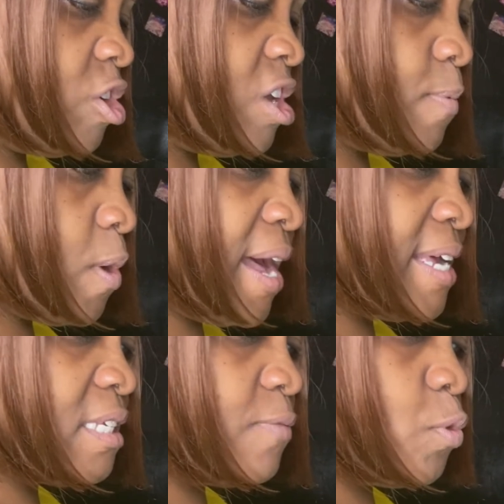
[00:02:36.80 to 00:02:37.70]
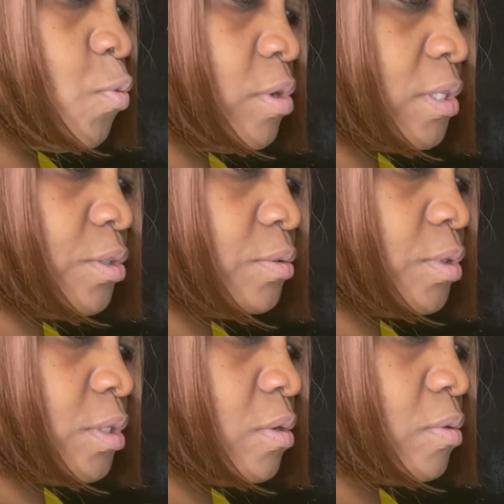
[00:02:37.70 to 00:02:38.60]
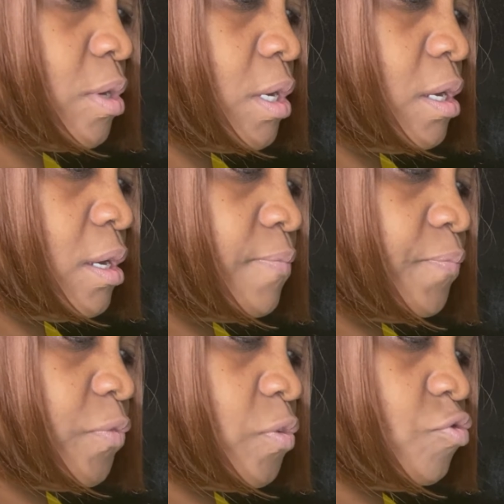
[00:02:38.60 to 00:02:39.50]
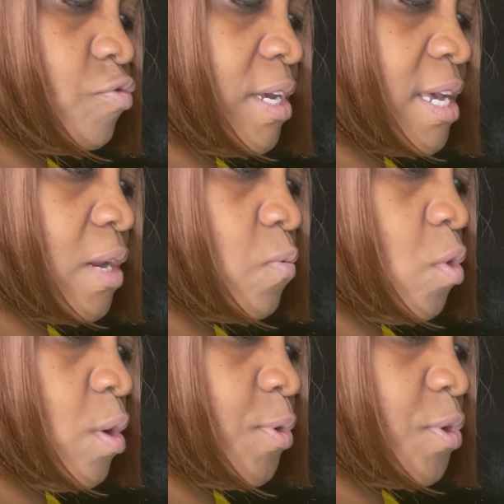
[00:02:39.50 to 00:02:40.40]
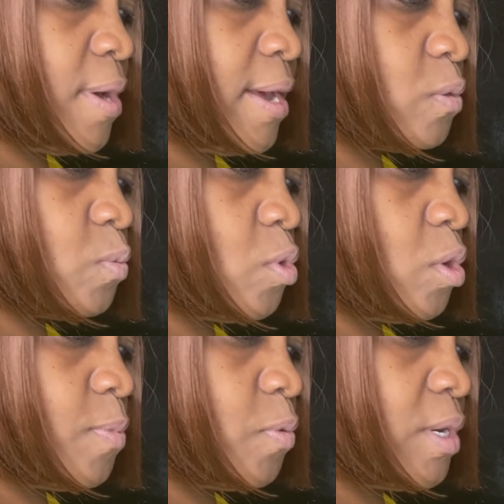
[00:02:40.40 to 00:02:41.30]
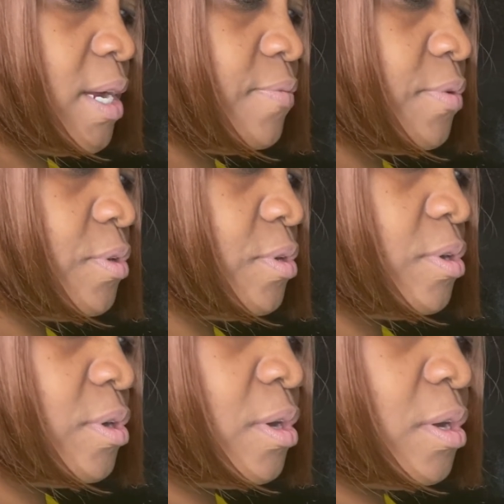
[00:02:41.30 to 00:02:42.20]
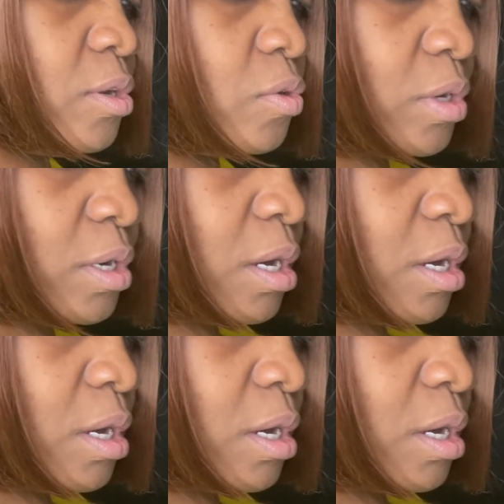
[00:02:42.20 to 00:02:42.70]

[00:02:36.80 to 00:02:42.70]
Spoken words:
keep your ice if you want to. So your drink kind of warm, or your house warm, or whatever, you can